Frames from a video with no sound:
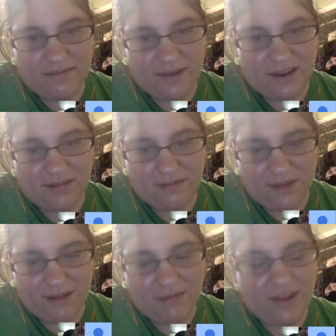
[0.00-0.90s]
but
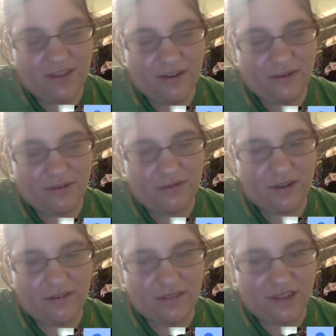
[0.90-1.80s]
my mother was
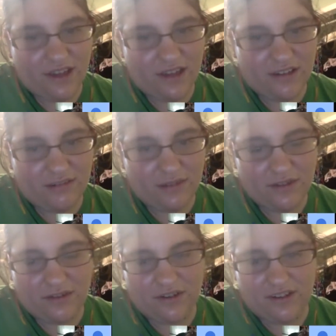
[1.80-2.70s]
one of the king's
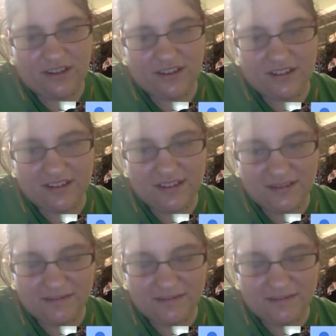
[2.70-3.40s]
mistresses.